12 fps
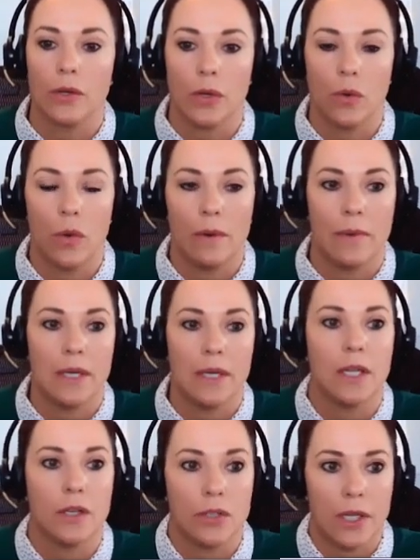your equipment
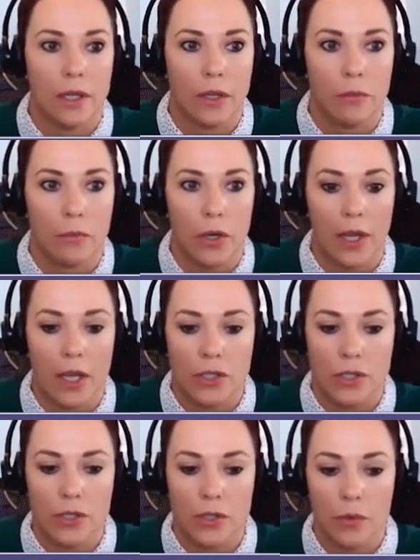in your
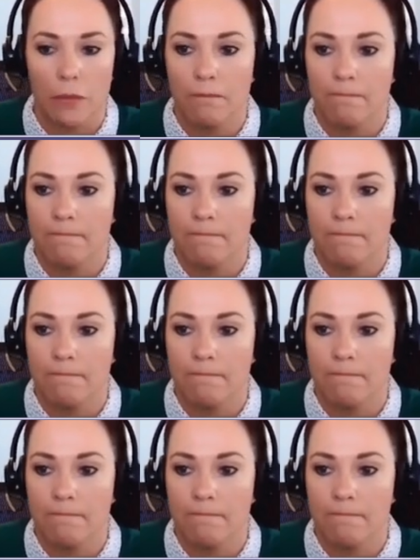telecommunications room.